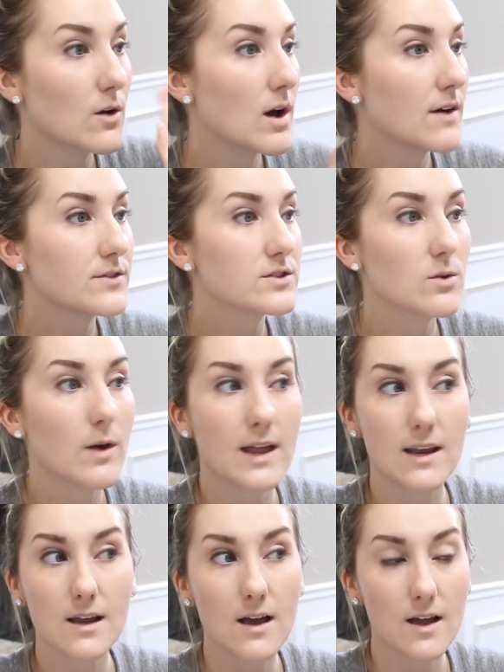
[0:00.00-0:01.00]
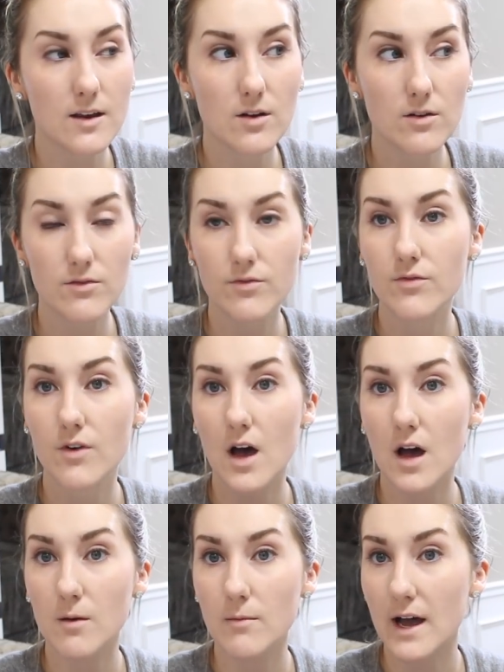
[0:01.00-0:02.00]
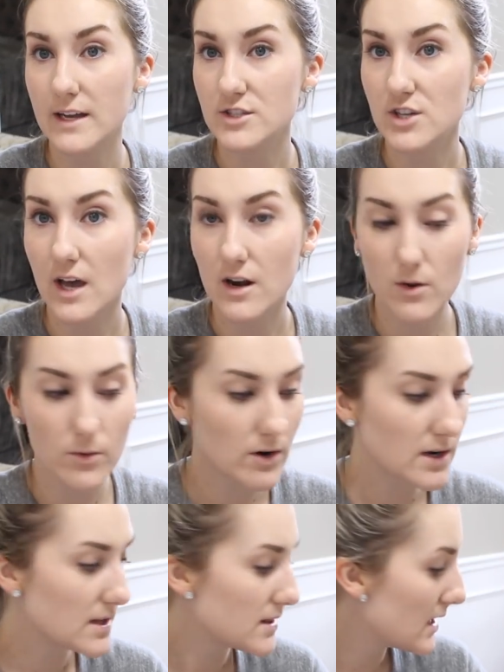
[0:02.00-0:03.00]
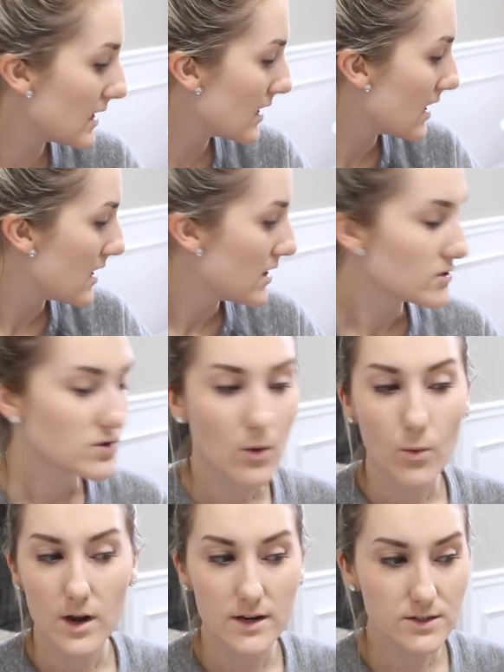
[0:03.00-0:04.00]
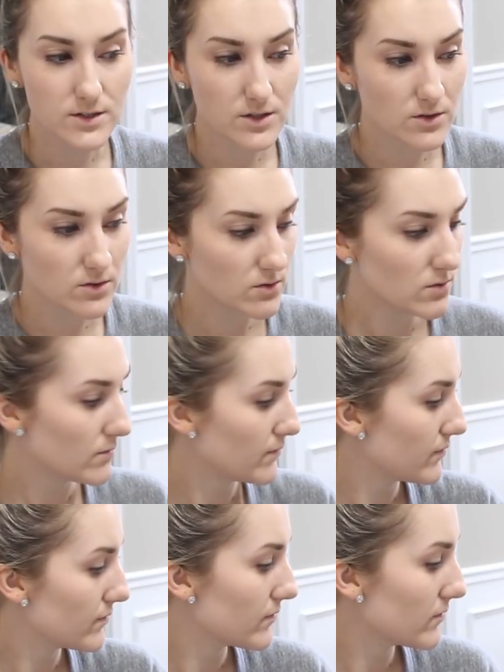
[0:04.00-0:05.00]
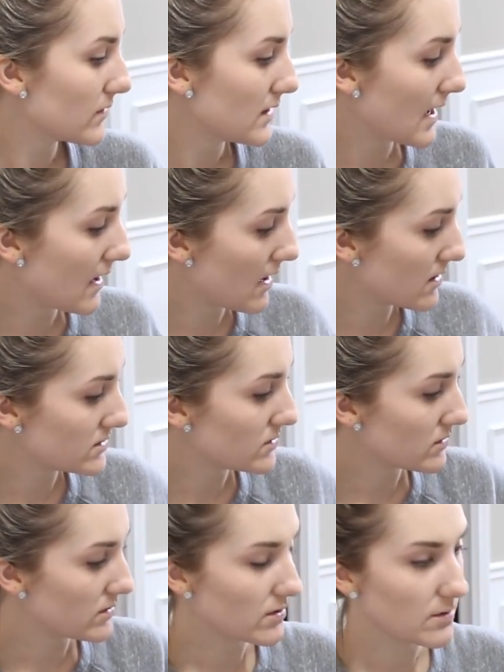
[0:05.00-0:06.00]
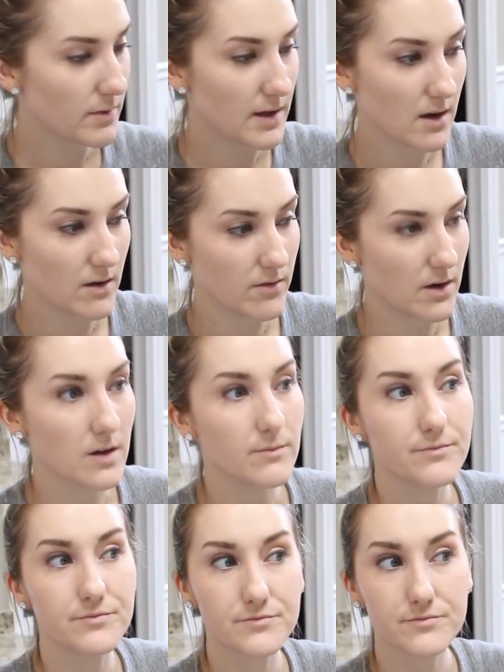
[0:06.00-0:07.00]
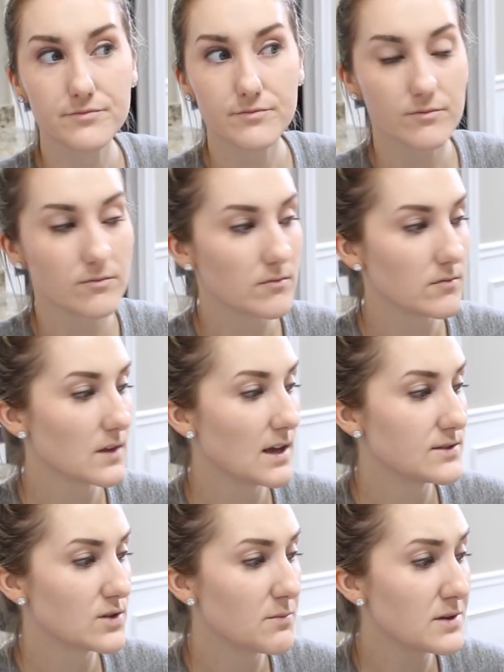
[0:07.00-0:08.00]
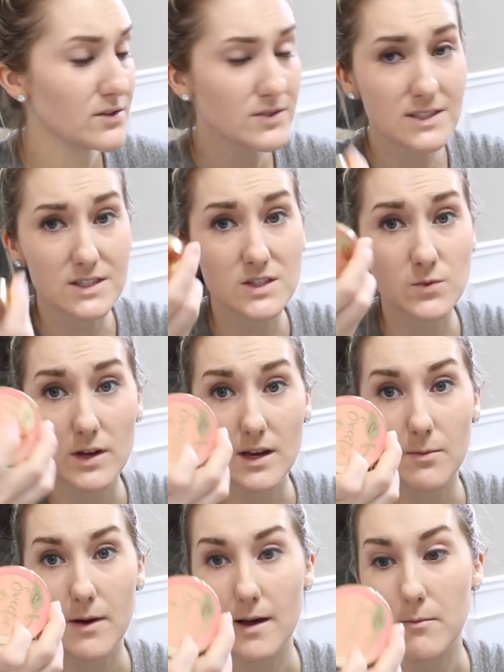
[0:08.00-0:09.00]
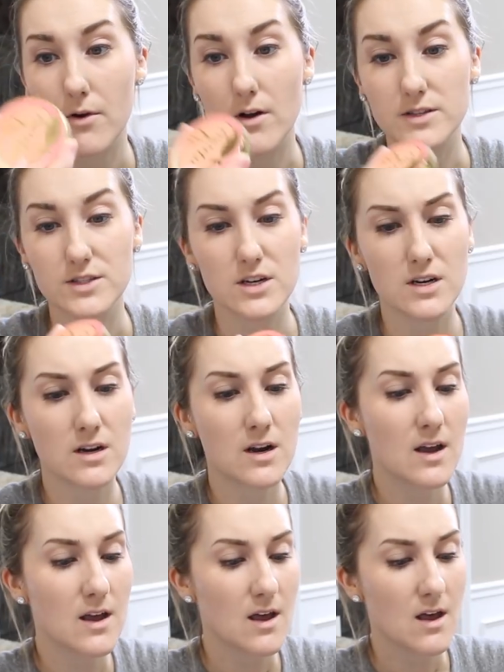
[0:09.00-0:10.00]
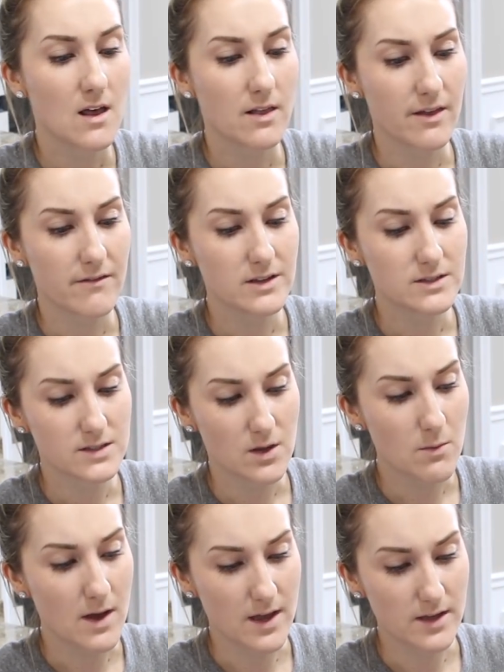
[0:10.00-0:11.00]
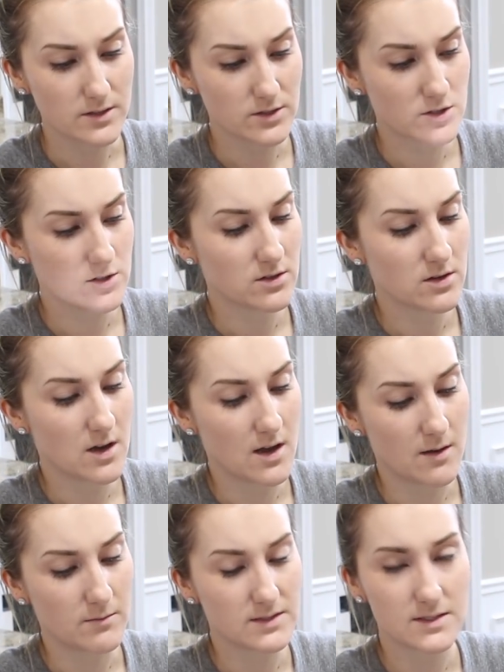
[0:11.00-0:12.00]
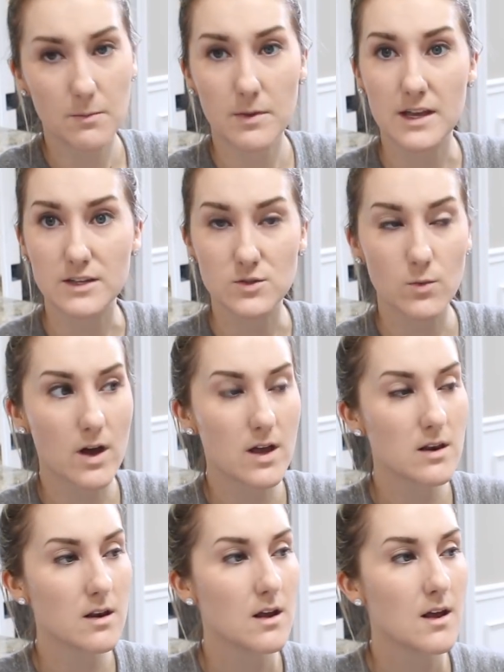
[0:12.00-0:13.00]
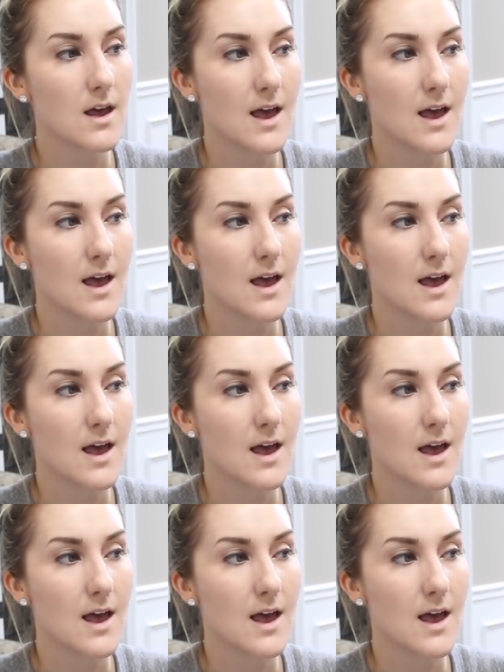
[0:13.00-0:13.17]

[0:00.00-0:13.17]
I don't have to do any kind of eyeshadow or anything. Do I want to do, yeah, I'll do a little bit of a, so I've been using the Sweetie Pie bronzer. Love it so much. It's the peach one.